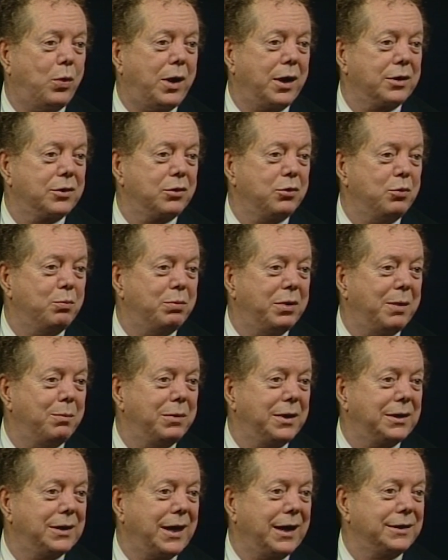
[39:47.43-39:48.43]
to walk through
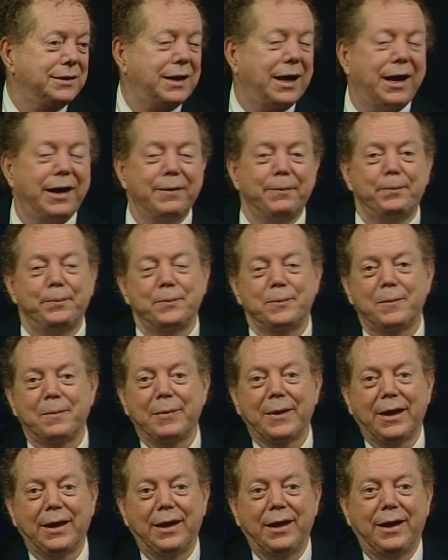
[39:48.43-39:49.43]
public like that.
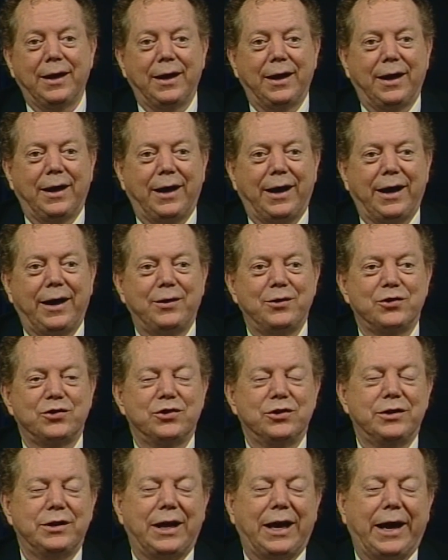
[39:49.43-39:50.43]
I
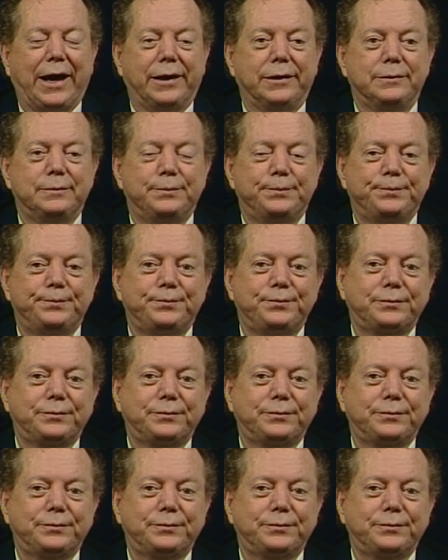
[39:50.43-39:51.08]
understood that.